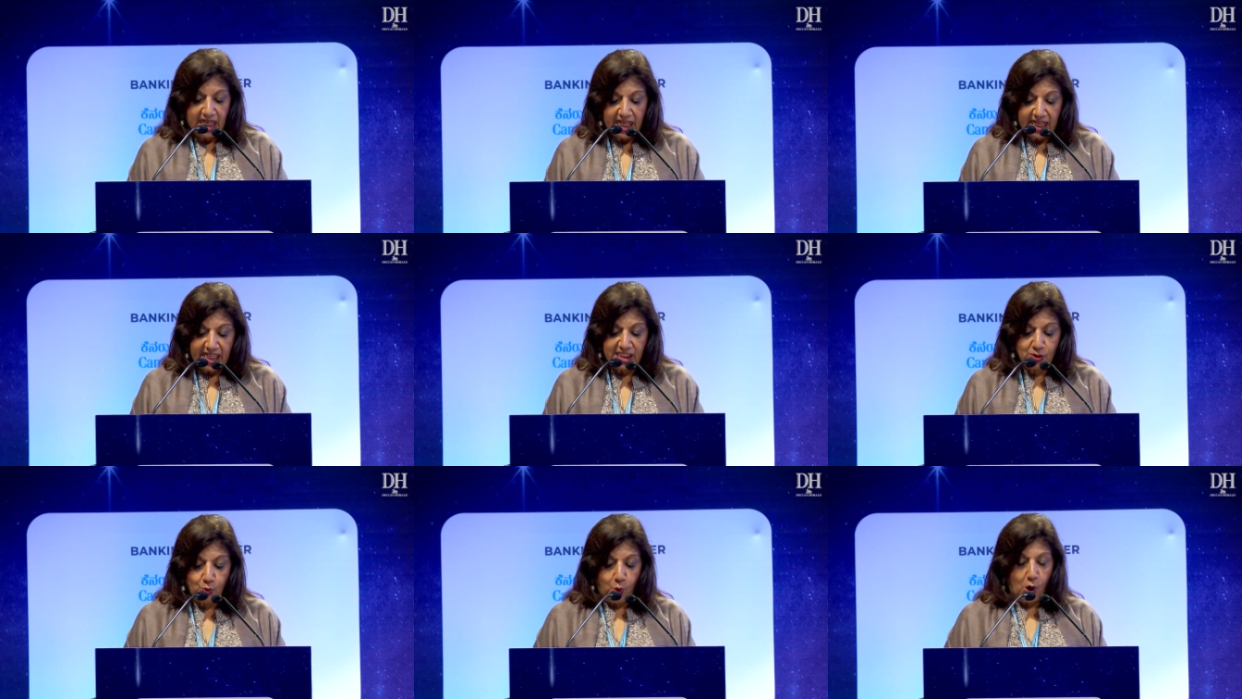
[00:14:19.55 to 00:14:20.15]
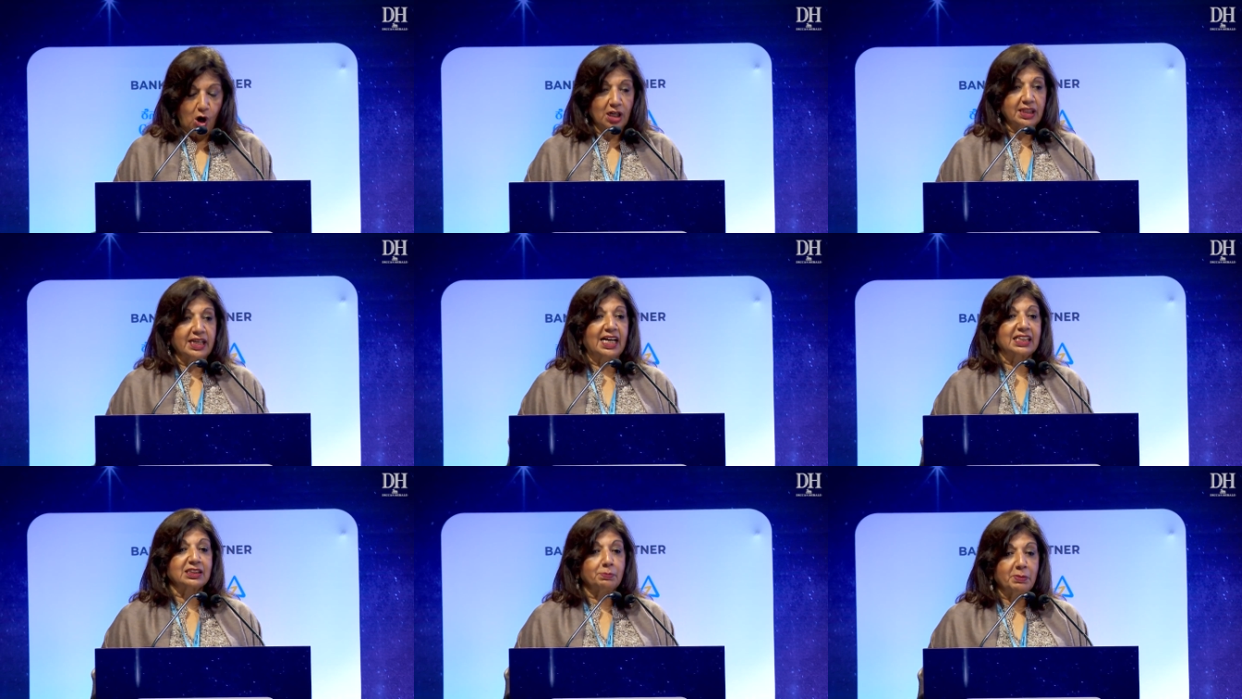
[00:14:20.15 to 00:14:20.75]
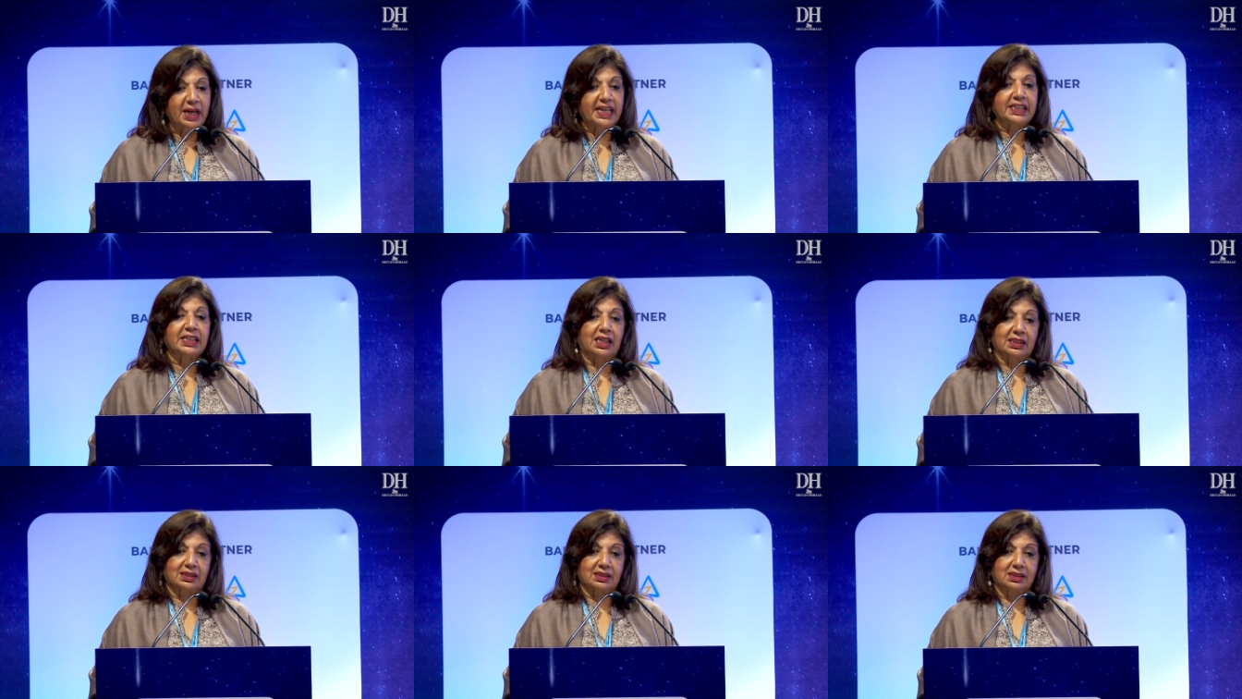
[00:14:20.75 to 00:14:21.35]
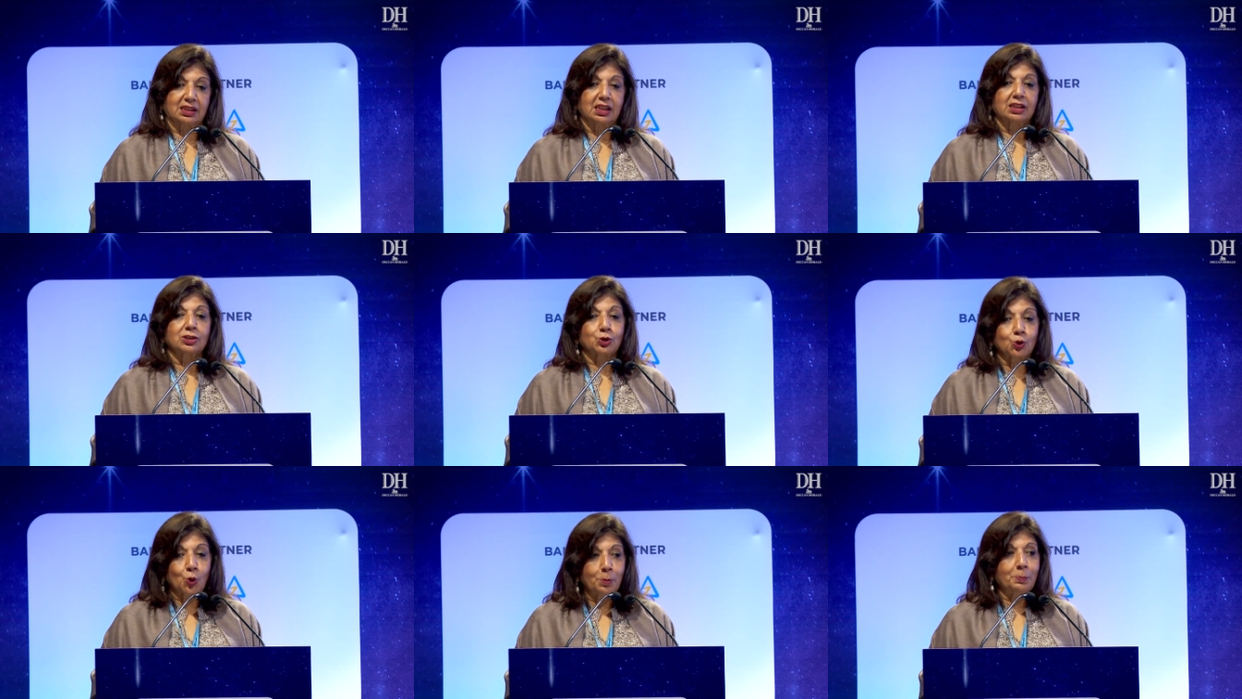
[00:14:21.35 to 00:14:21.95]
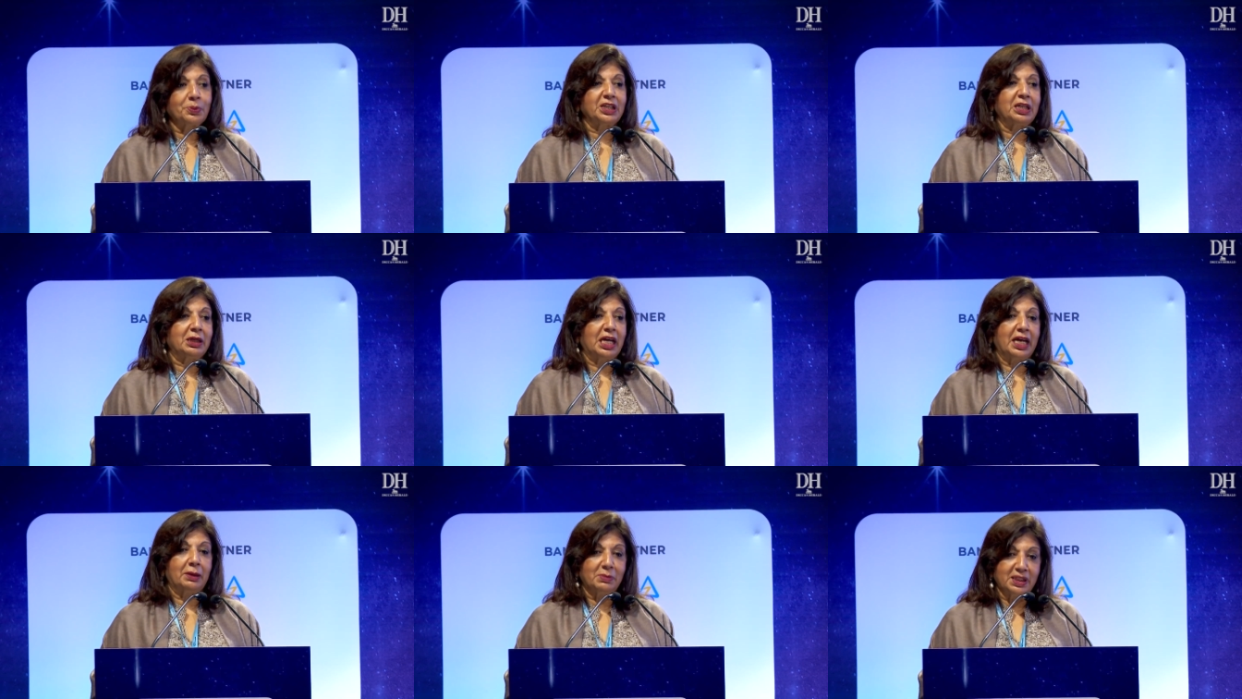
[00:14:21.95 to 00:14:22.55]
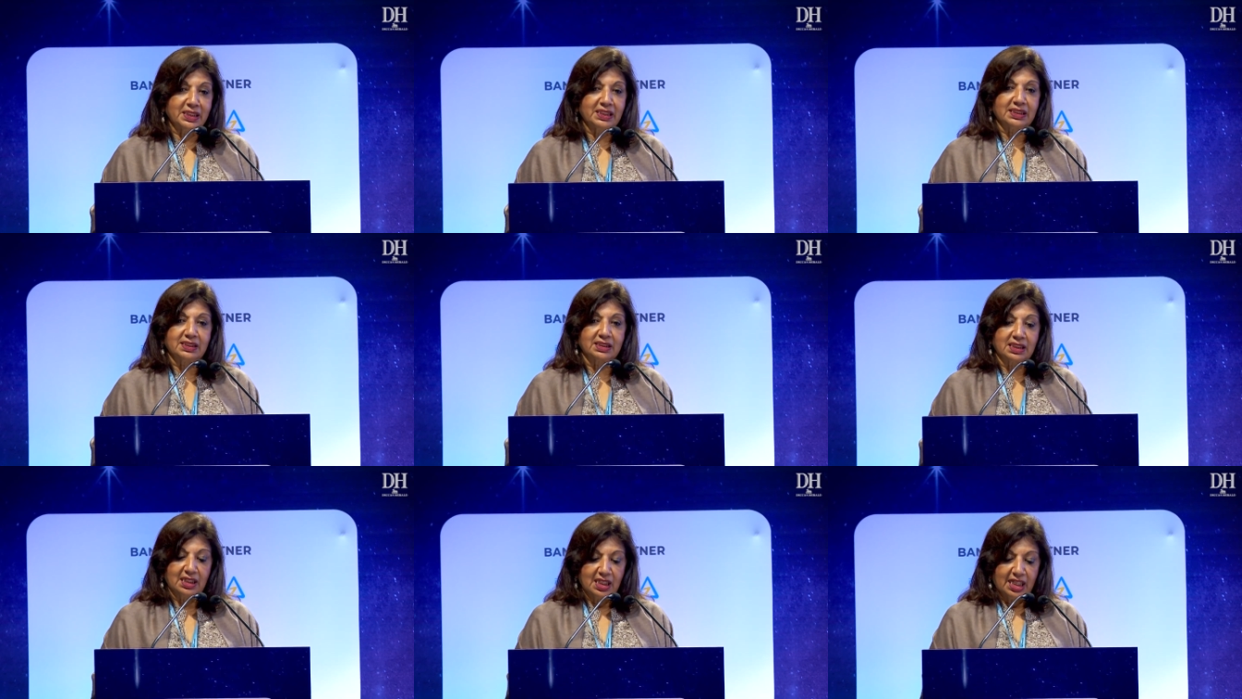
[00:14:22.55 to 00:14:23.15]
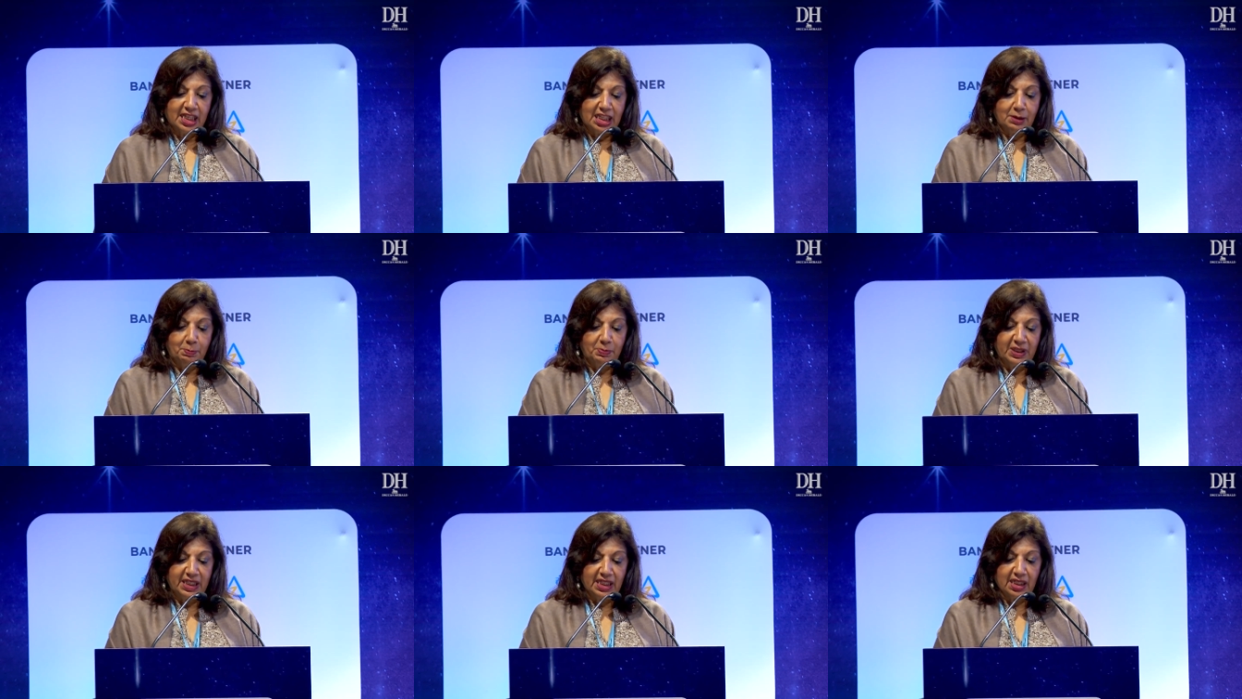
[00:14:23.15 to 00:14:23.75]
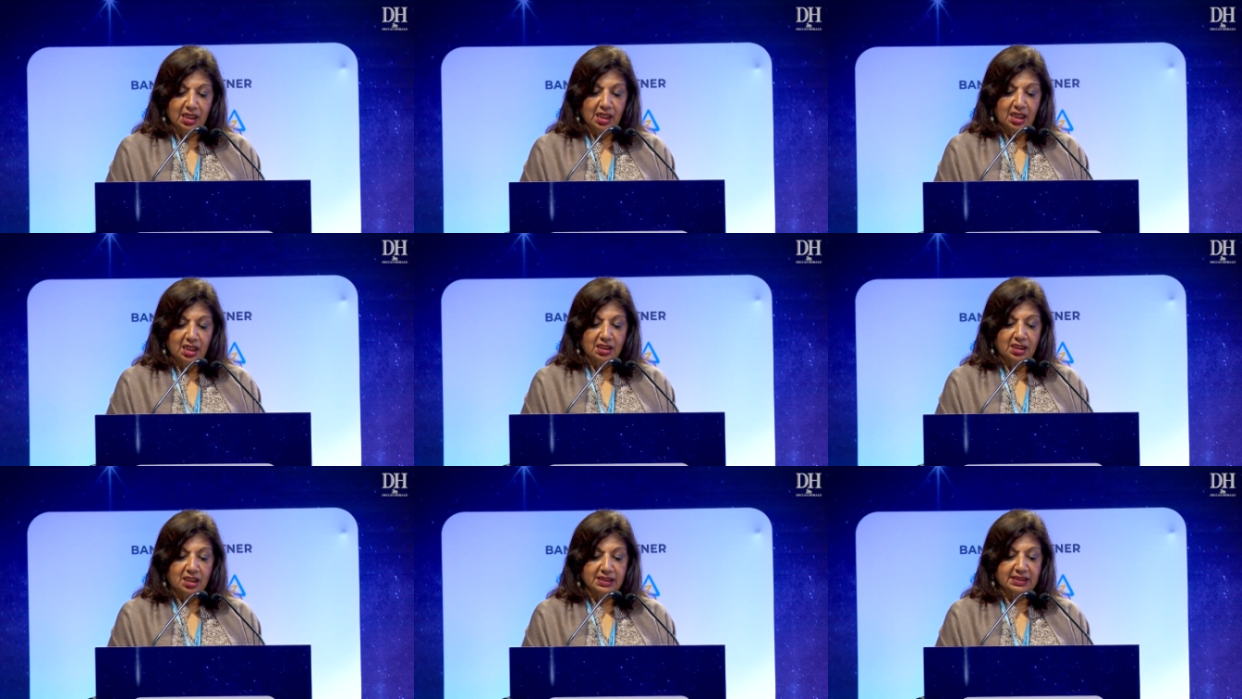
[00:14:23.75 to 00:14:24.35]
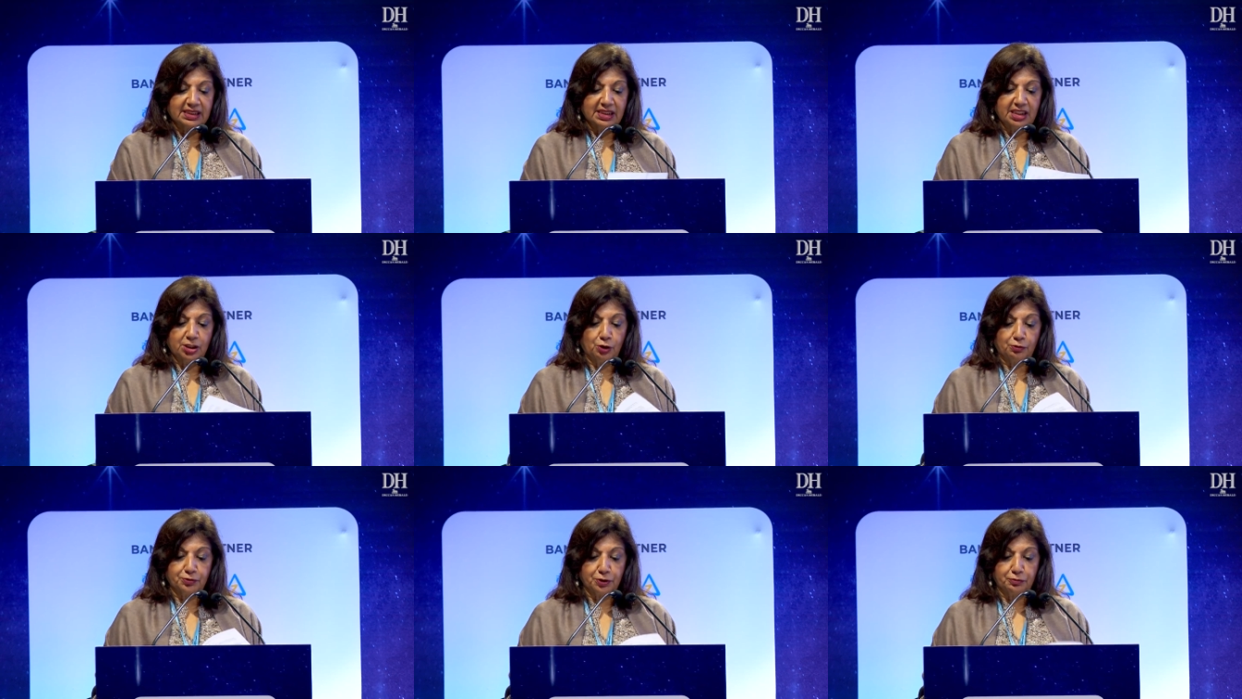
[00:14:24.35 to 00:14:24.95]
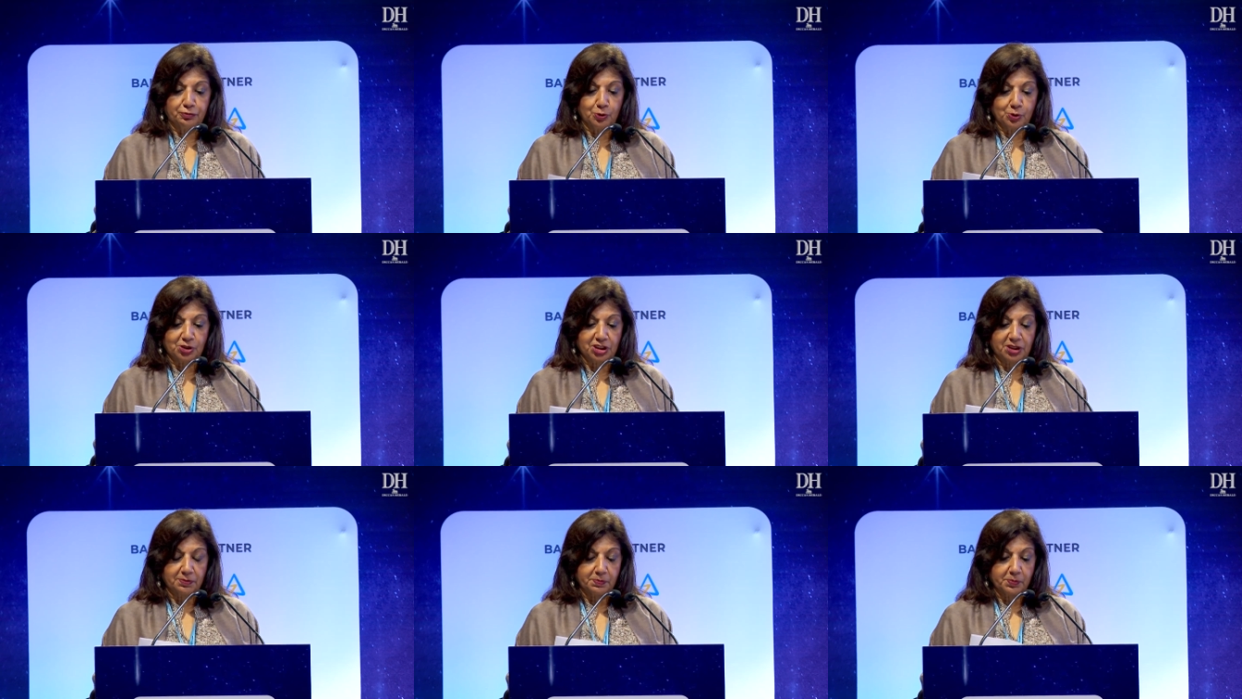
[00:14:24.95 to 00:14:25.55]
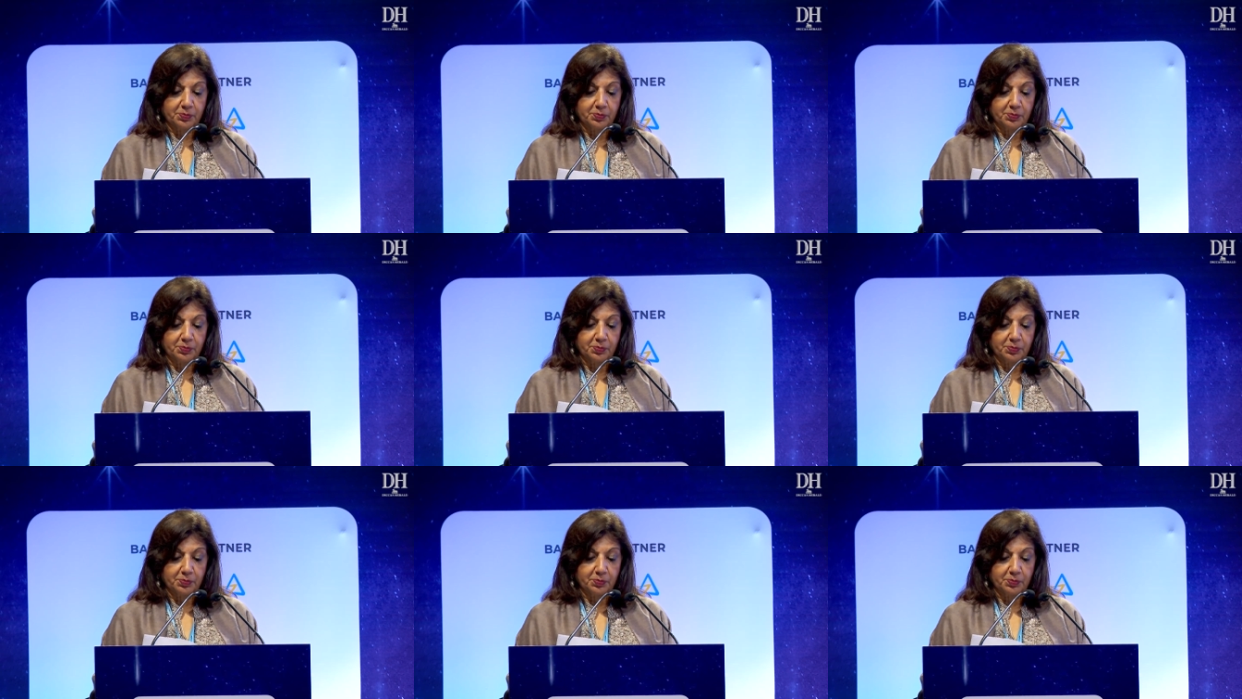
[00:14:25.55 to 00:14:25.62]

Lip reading: is what has made us so preeminent in being a city of the future.